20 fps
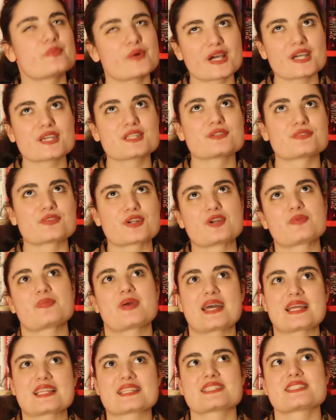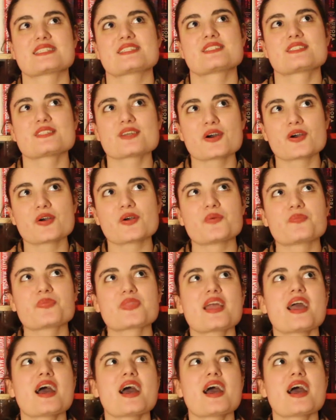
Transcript: by the romance. So